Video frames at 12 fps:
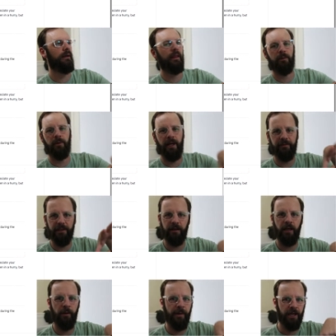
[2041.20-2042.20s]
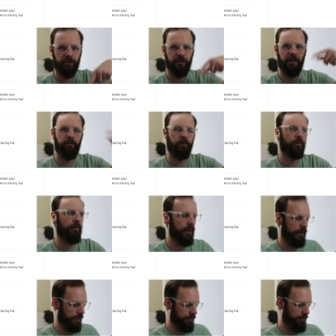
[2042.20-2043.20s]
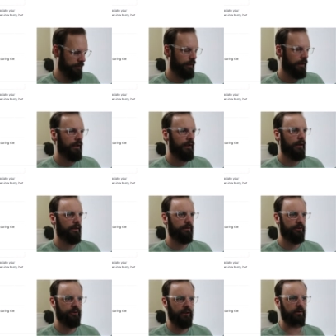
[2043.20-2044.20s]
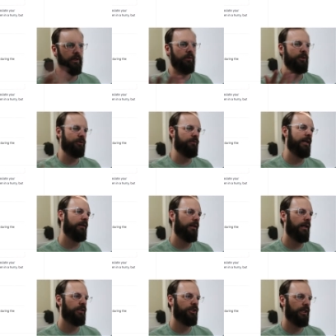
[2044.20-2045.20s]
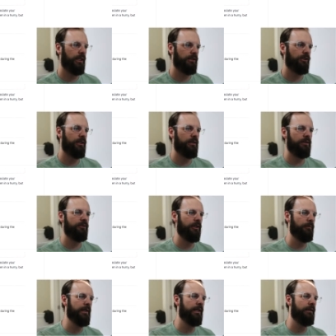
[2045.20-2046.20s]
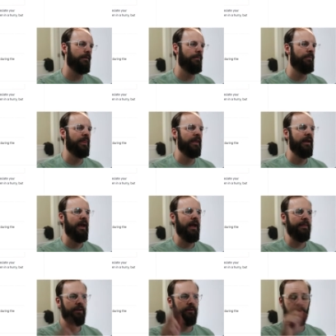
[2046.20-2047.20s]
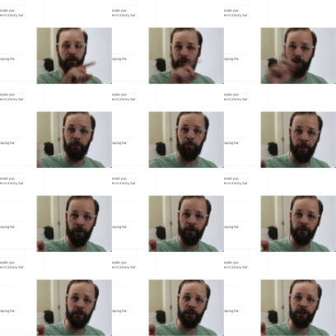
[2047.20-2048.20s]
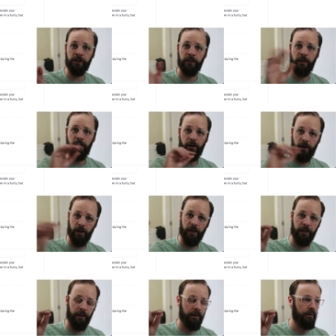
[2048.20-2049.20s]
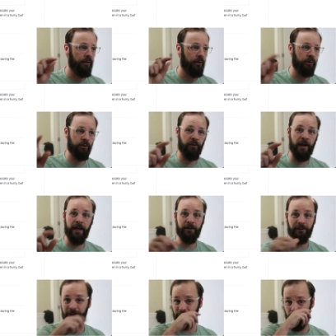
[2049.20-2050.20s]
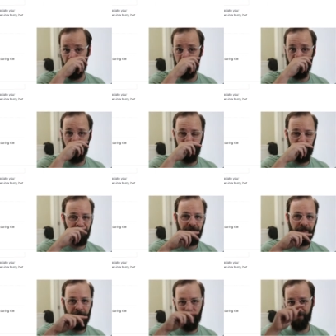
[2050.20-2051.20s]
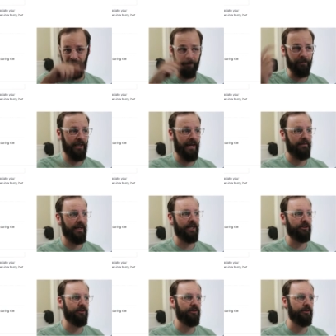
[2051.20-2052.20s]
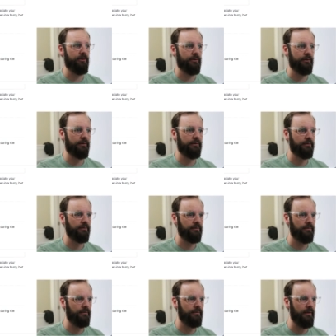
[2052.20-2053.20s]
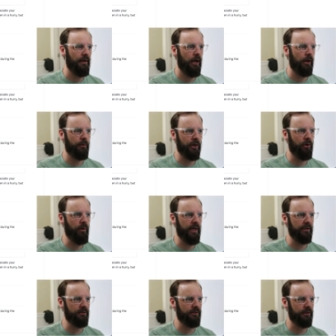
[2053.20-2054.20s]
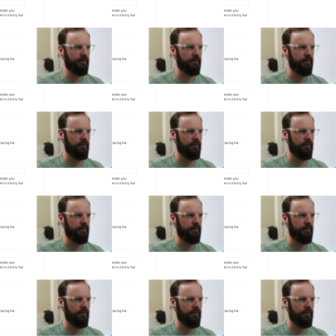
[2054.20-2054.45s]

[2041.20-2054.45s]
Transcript: and then we'll have a GitHub action that will run, and it'll say, okay, which file got changed in this commit, and then it'll go do a purge on those files. And then I'm going to have it actually do a request